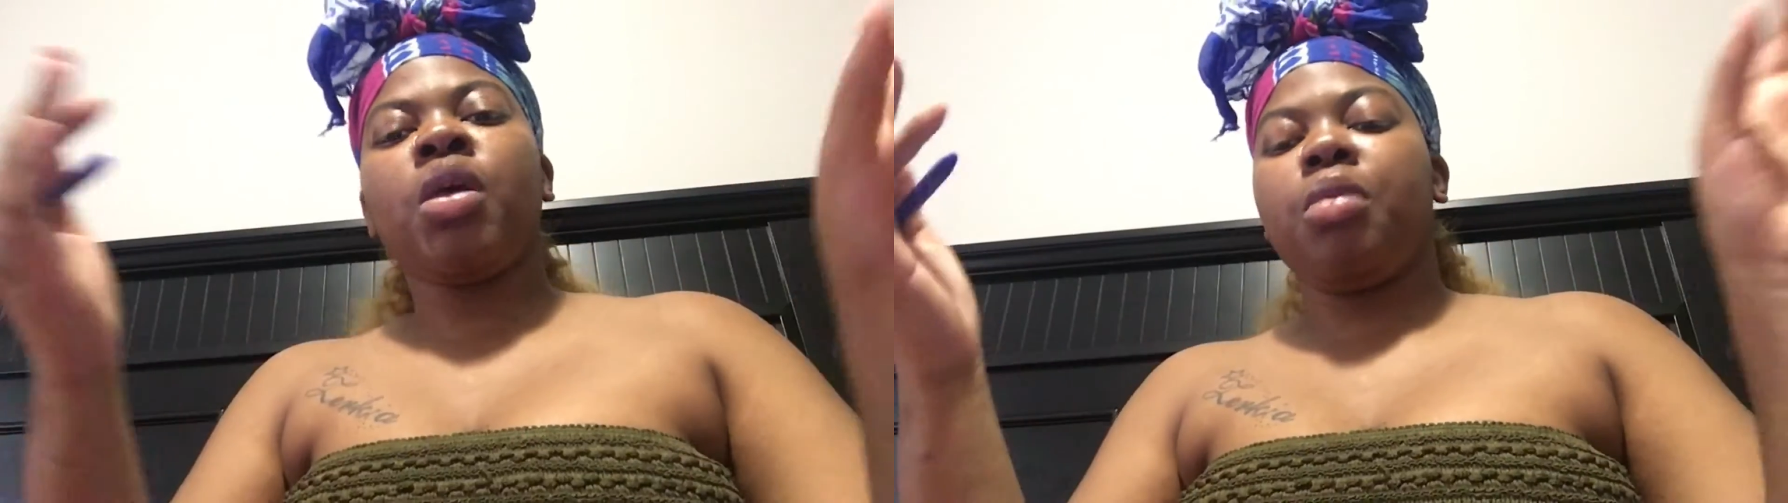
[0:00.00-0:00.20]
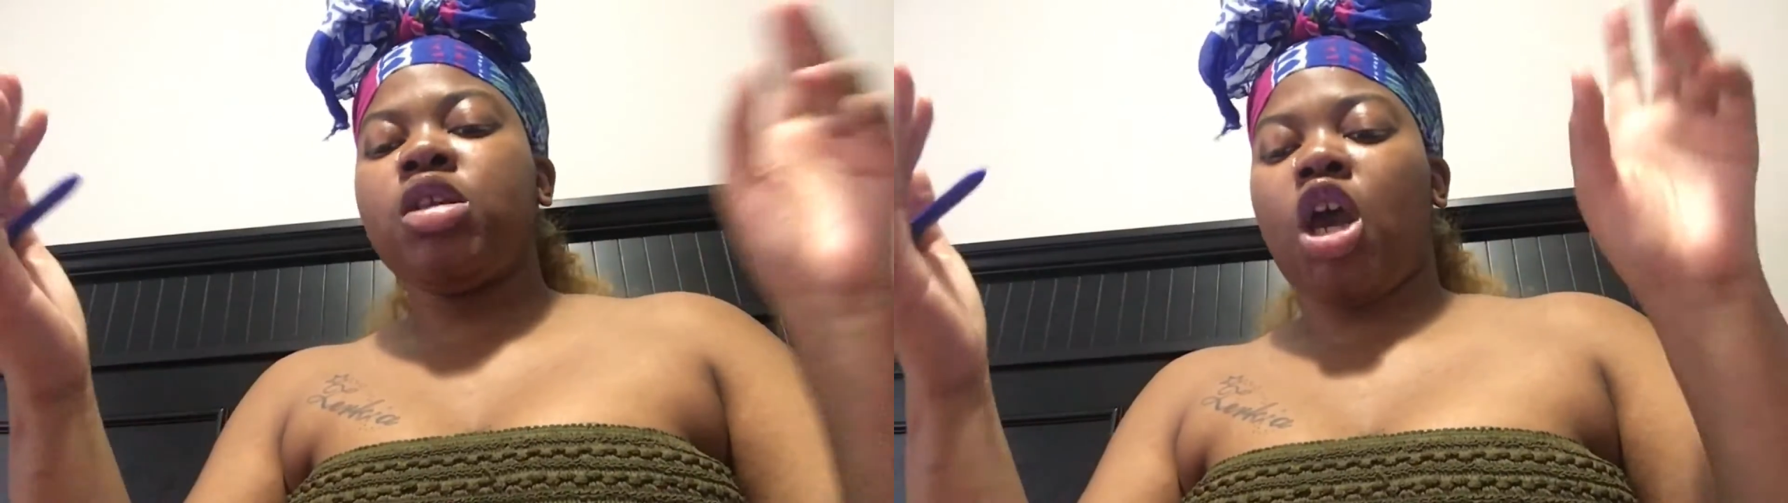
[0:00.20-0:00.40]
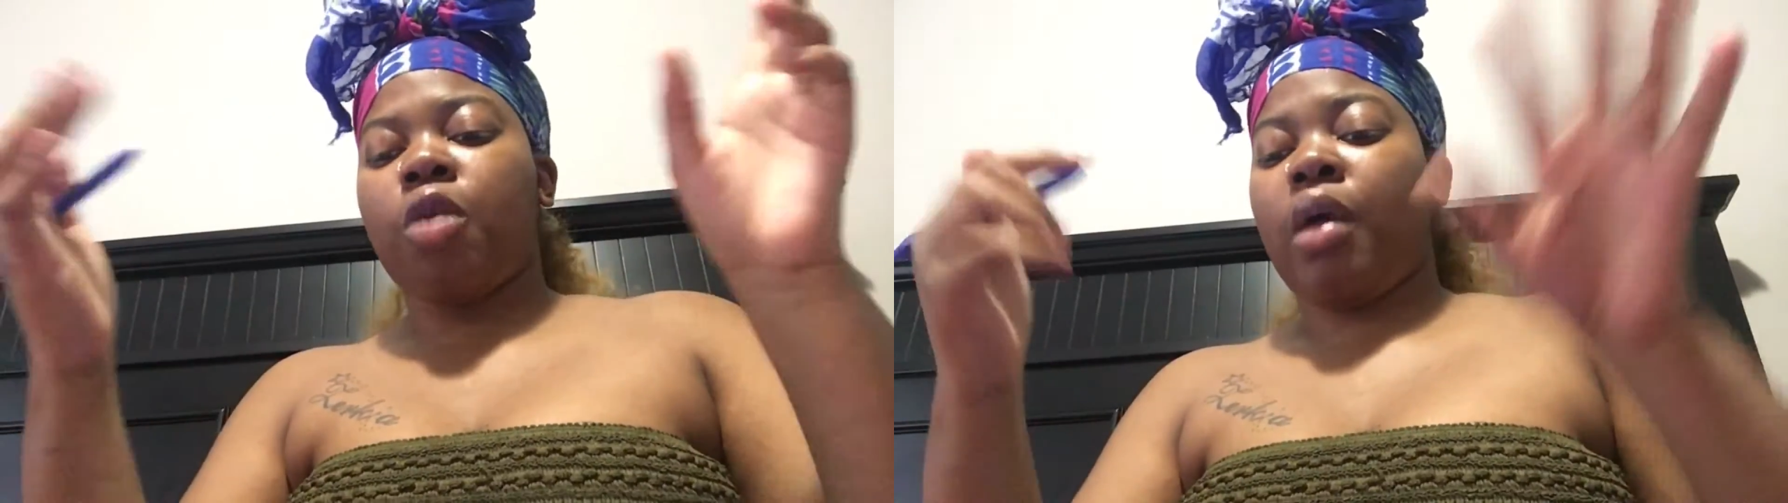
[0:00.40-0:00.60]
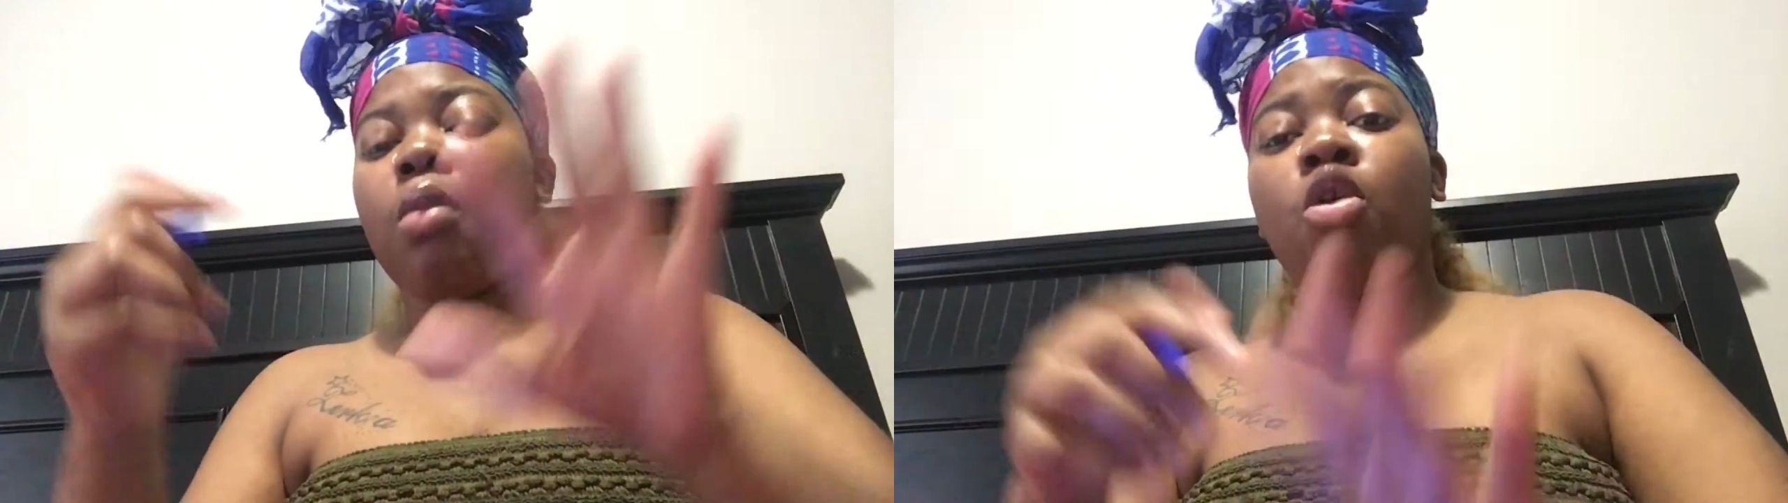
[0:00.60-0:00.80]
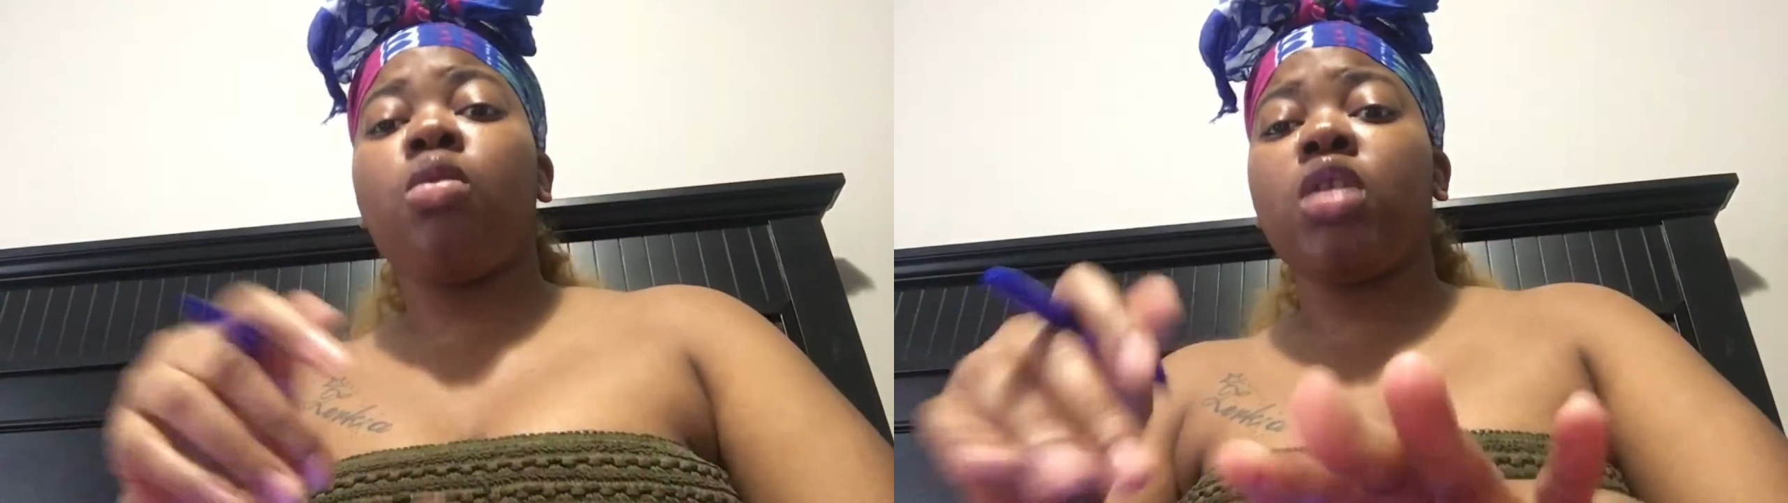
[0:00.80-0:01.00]
me talking about
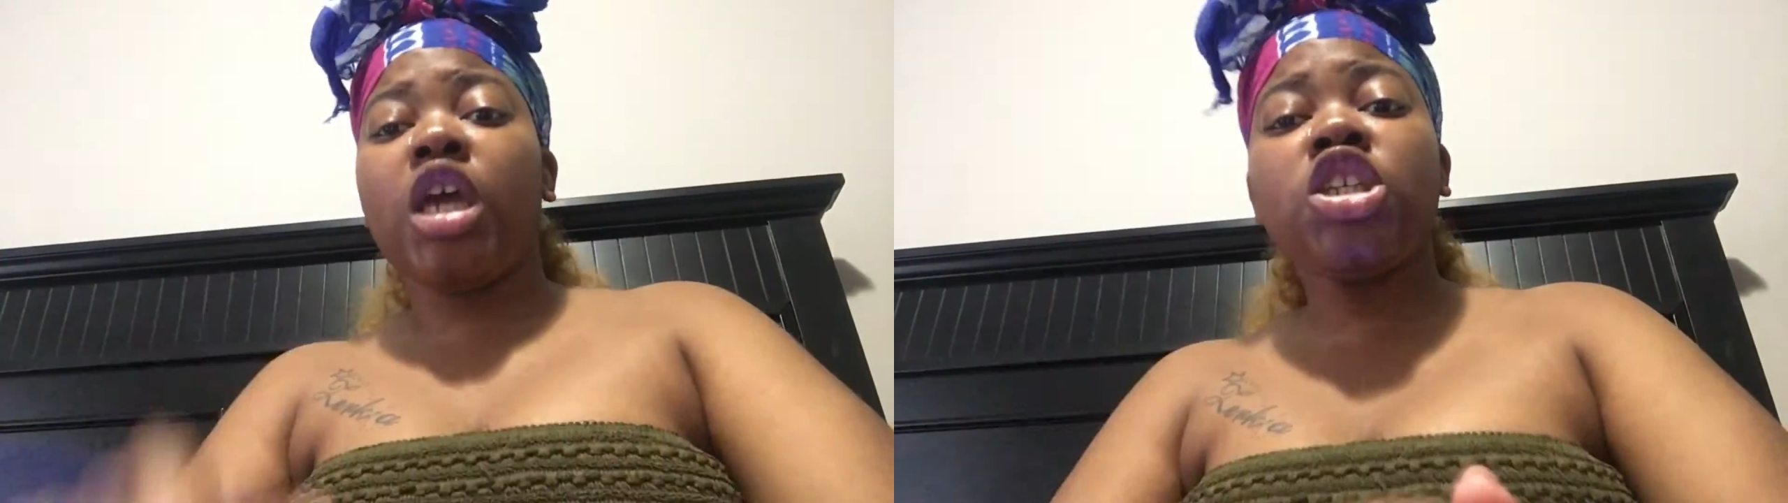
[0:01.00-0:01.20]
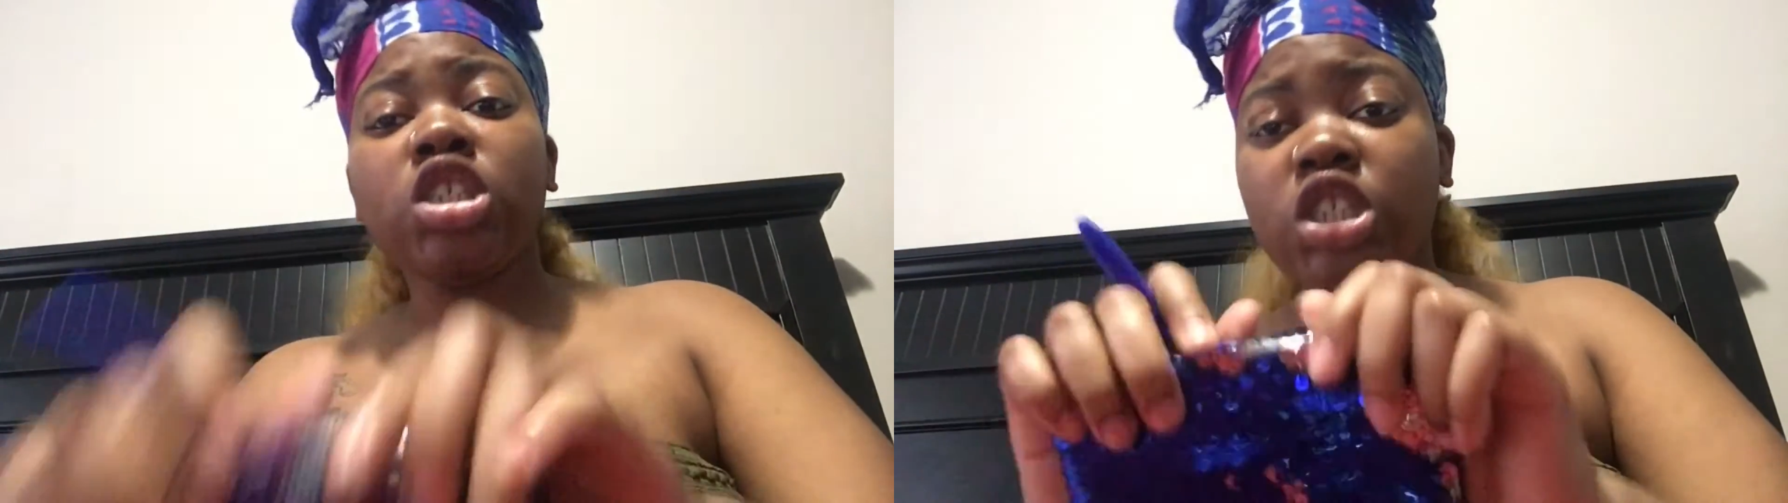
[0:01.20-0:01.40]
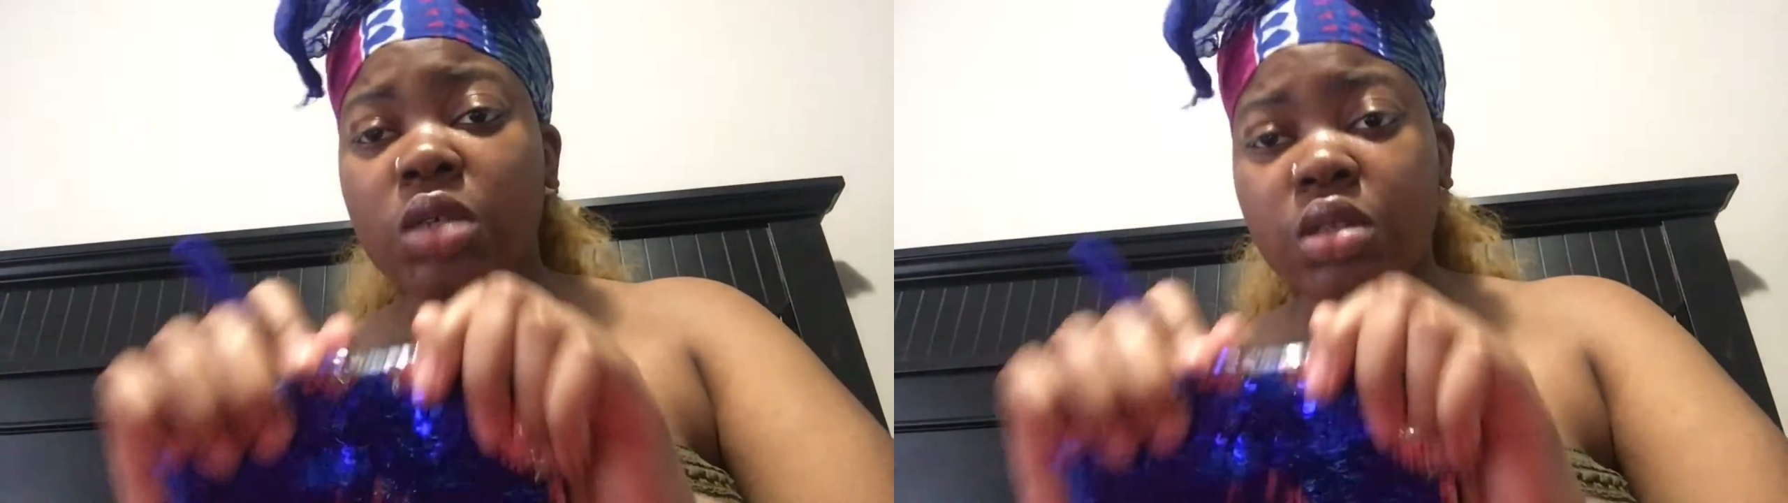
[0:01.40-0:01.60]
more relationship